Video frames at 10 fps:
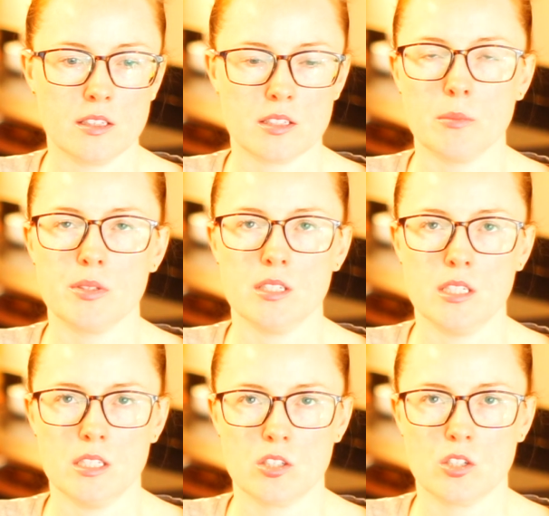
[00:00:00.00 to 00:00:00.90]
the
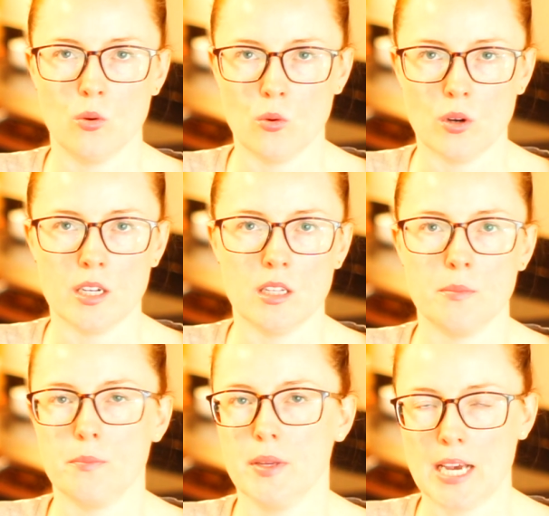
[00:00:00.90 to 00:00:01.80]
subsidies to oil
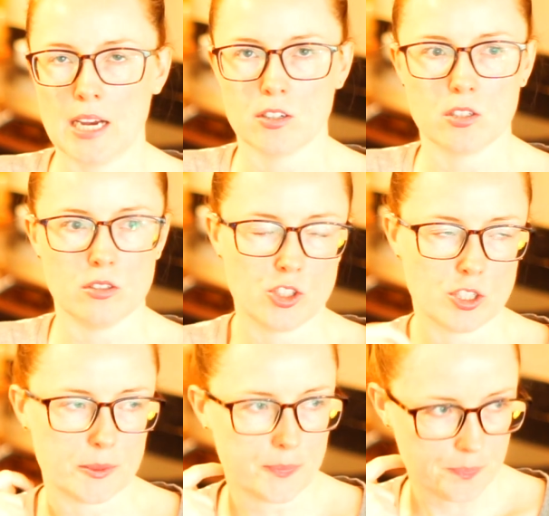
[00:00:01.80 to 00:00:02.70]
and big
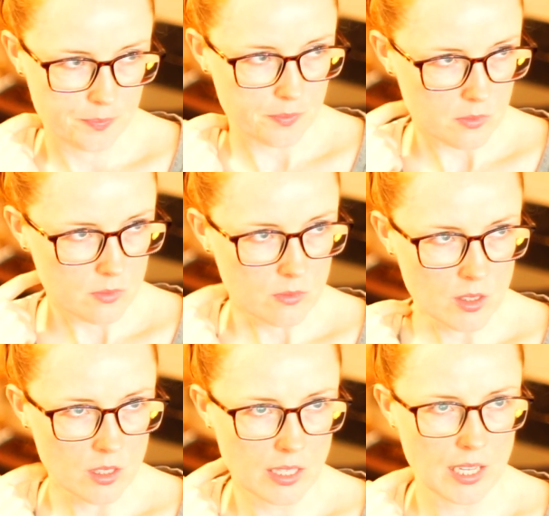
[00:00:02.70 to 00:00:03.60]
agriculture
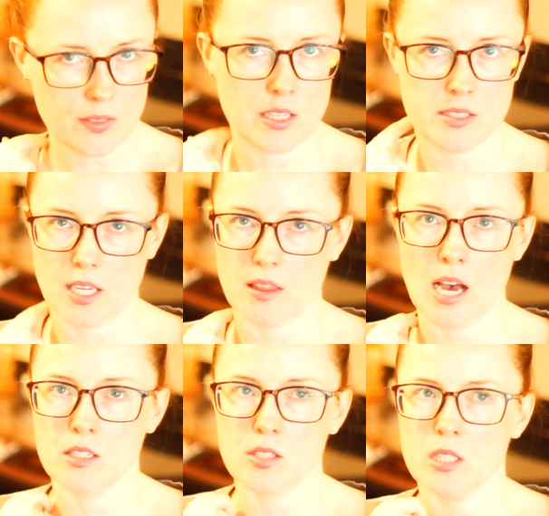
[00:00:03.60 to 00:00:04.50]
and things like
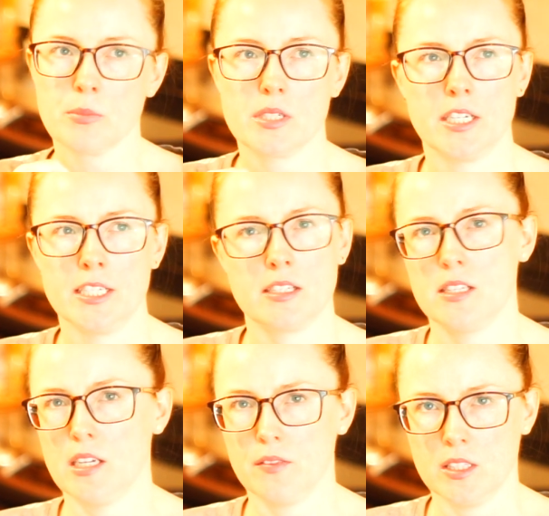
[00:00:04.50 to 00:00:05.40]
that. So libertarians can
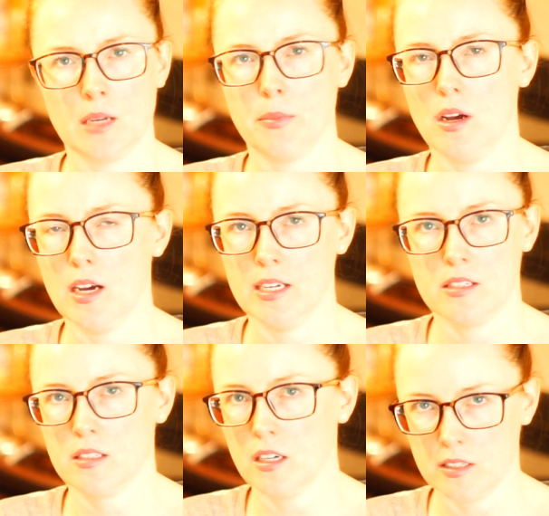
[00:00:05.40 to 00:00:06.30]
definitely get
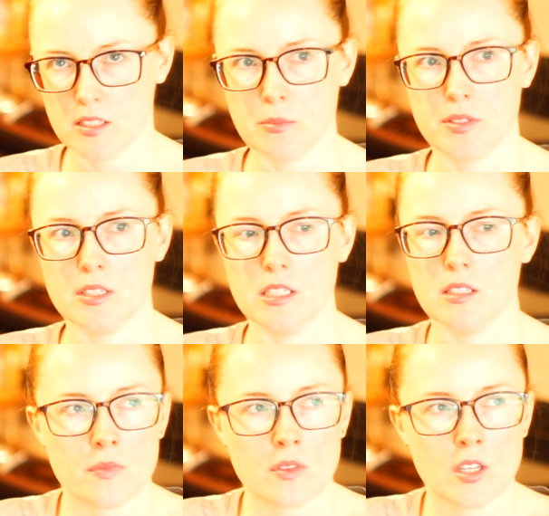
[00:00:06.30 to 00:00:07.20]
behind cutting
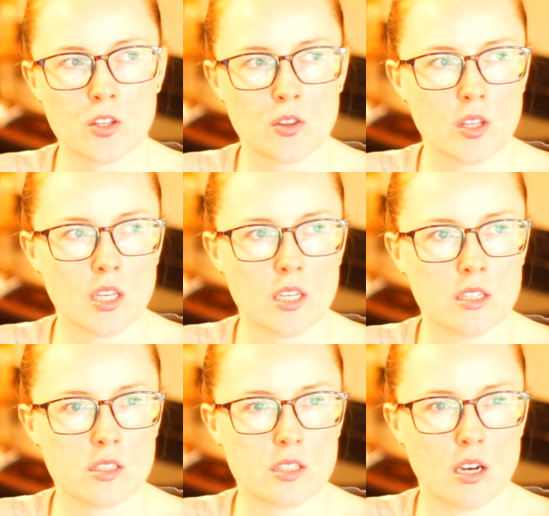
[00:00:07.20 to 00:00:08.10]
subsidies. The other thing
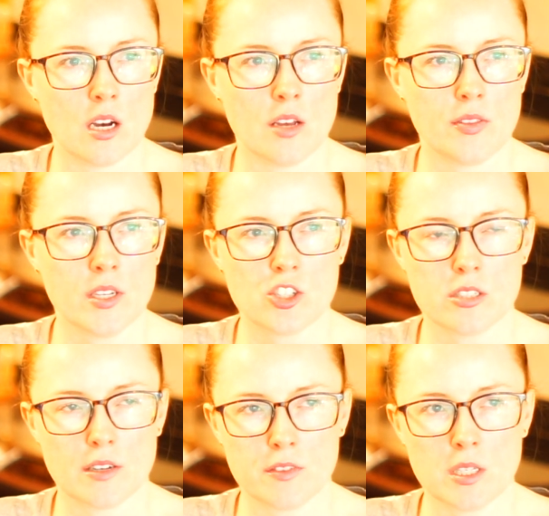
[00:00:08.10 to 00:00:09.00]
is, I think she'll
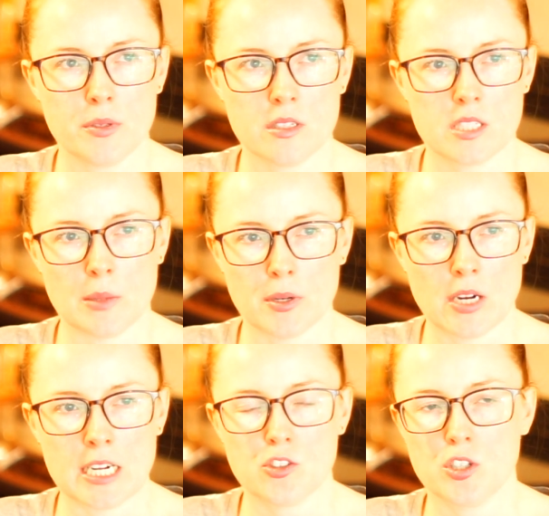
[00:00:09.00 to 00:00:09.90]
definitely appeal to
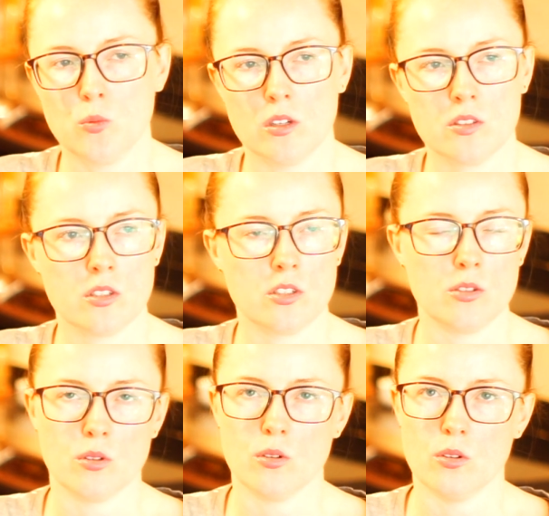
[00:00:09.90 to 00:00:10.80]
Democrats. She wants to
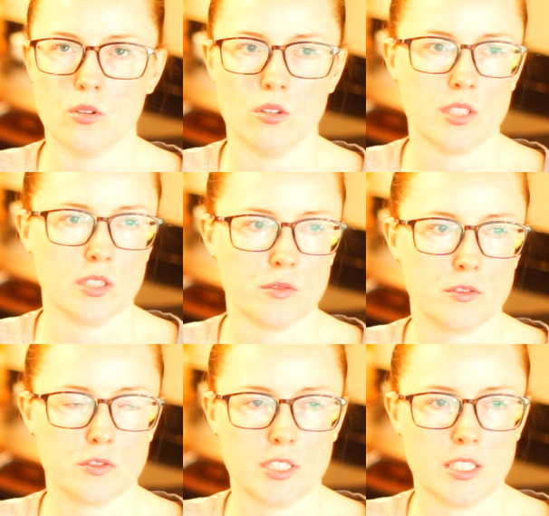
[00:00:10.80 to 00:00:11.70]
do the whole,
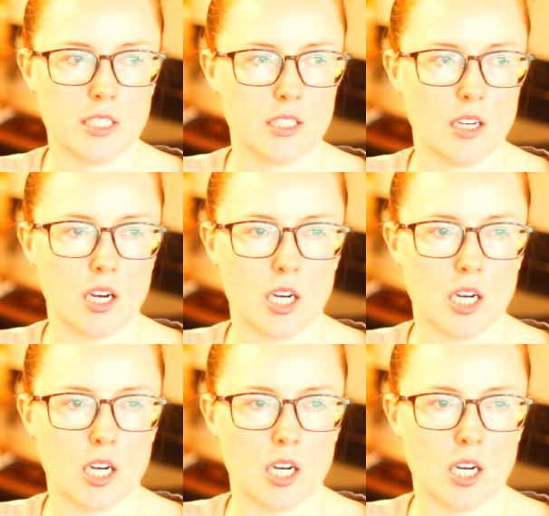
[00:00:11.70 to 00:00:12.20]
free